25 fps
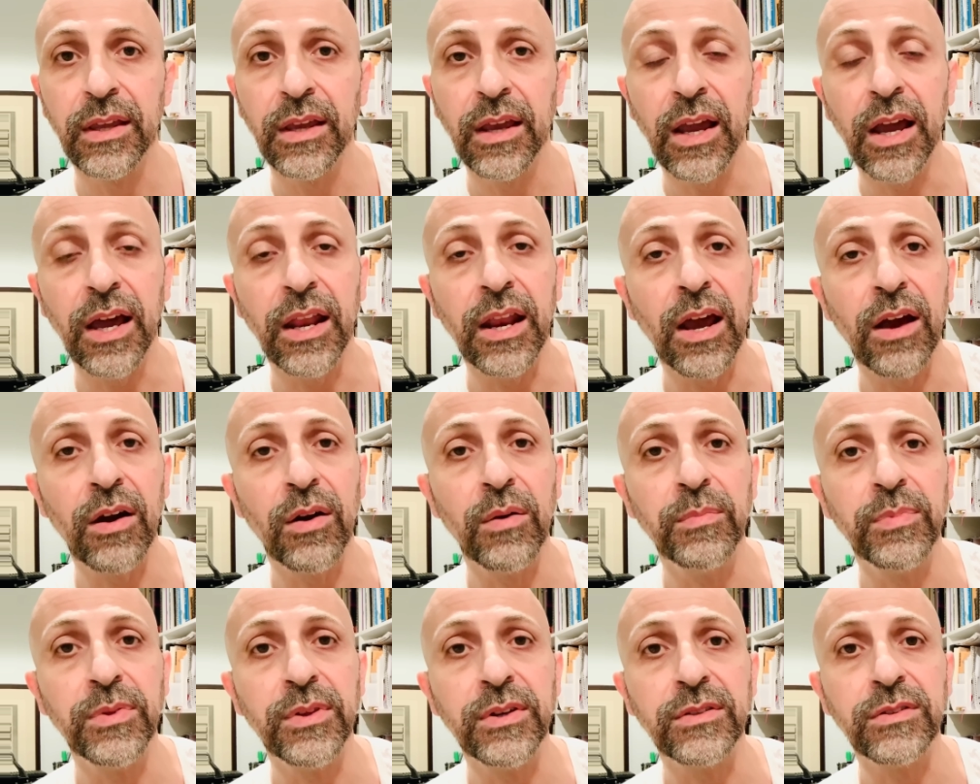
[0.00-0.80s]
And I
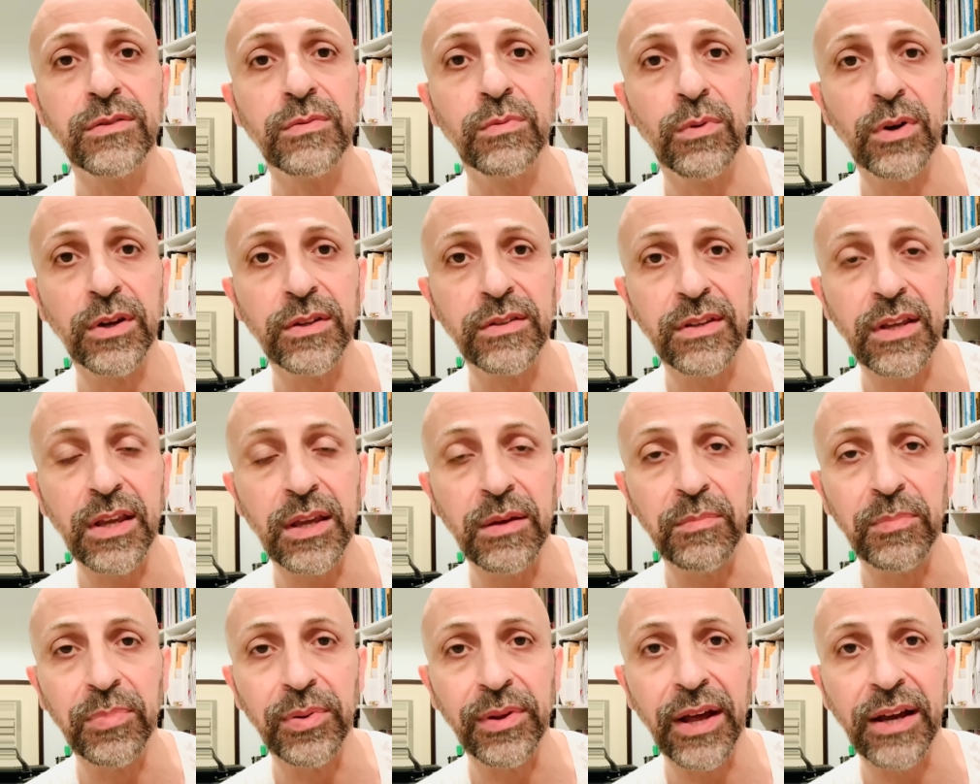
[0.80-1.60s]
hope this was a
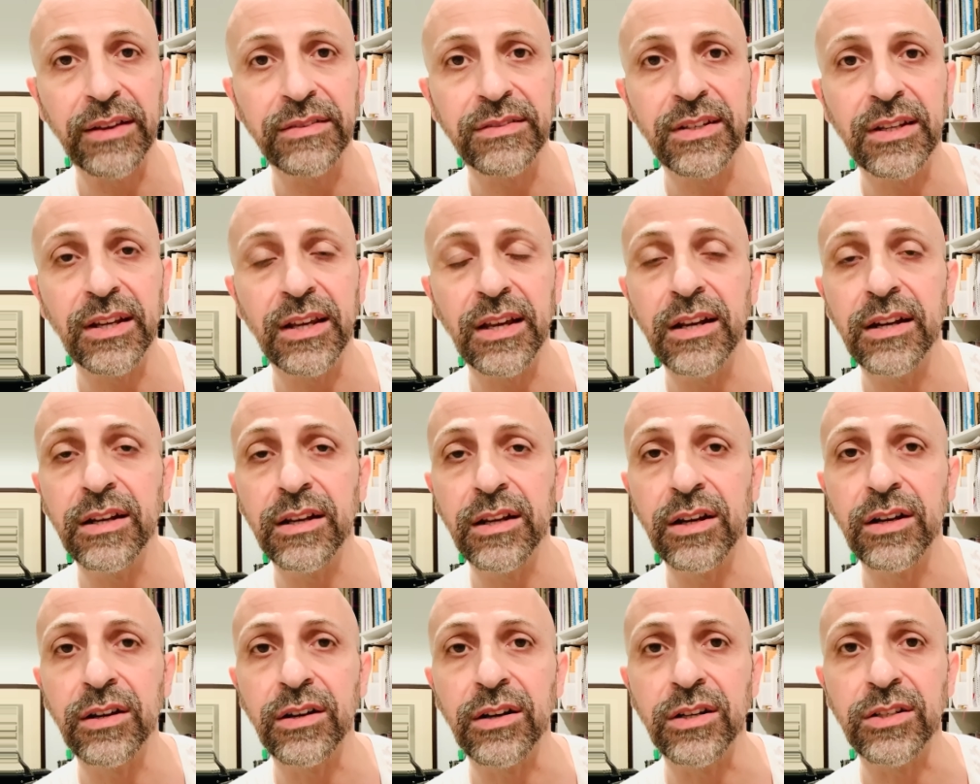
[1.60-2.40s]
blessing and an
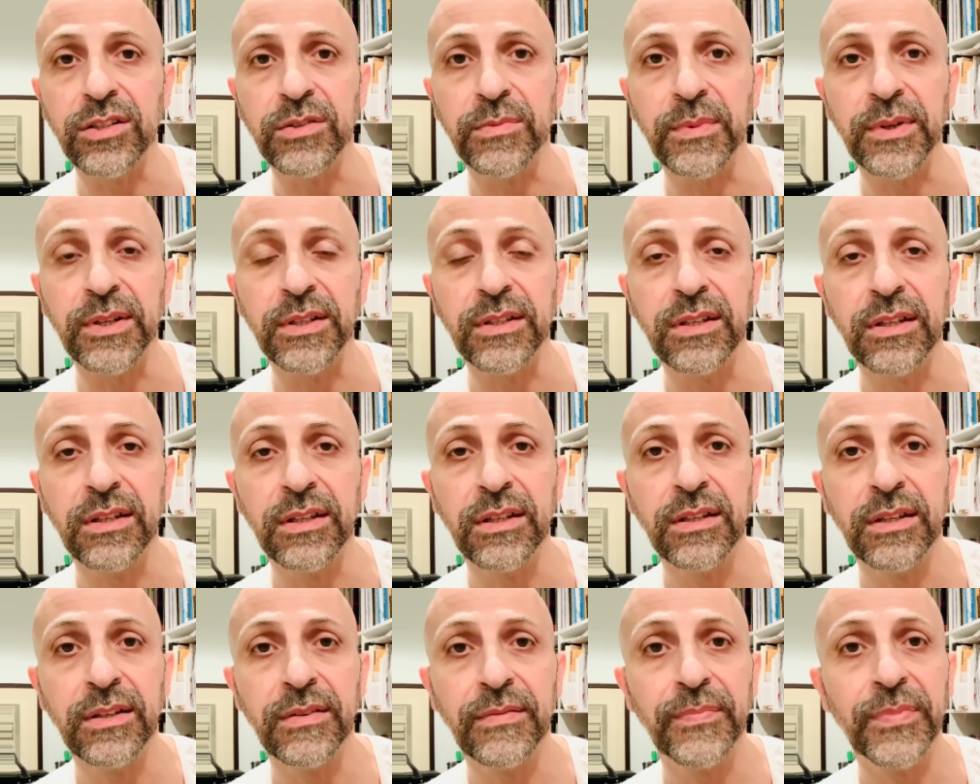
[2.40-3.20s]
encouragement.
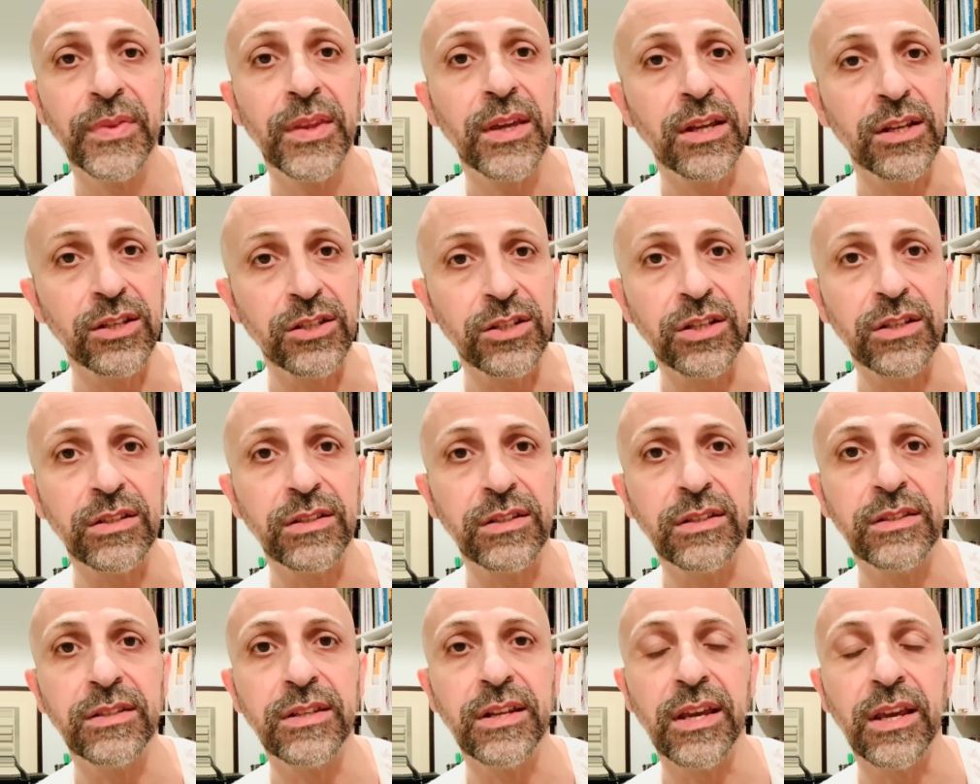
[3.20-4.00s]
In
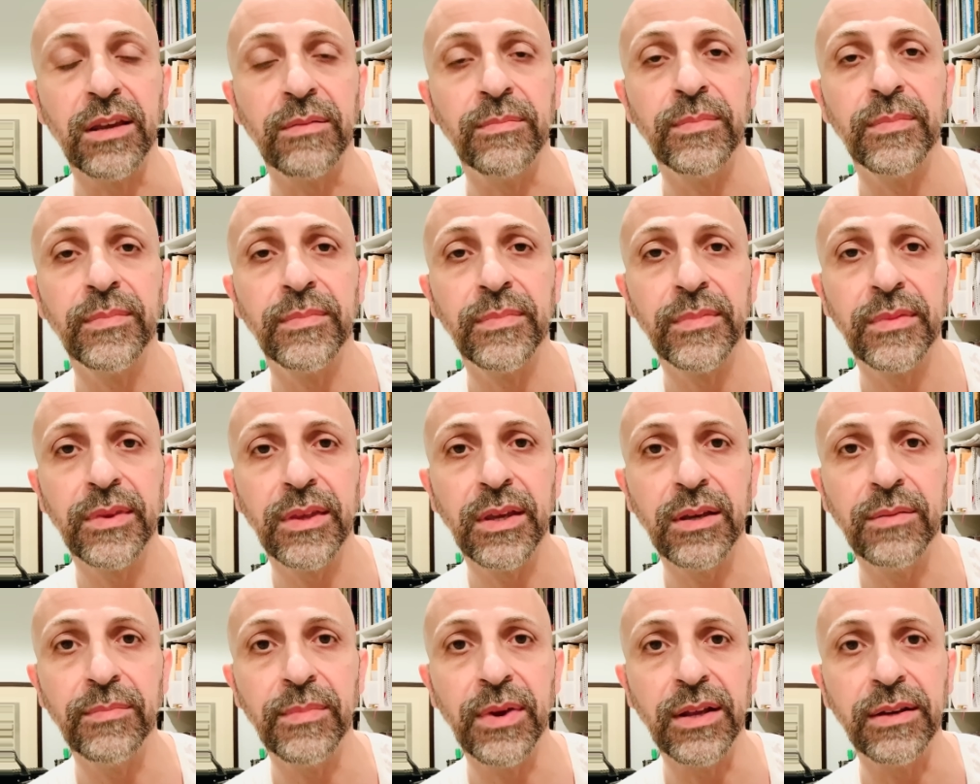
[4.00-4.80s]
Jesus' name,
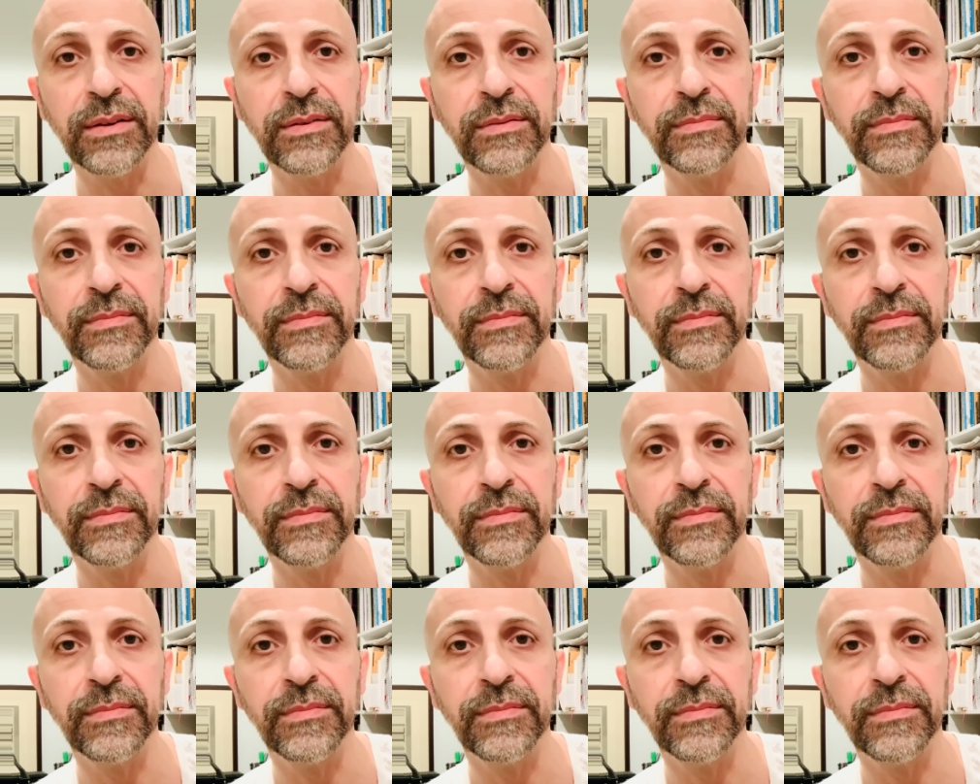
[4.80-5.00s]
amen.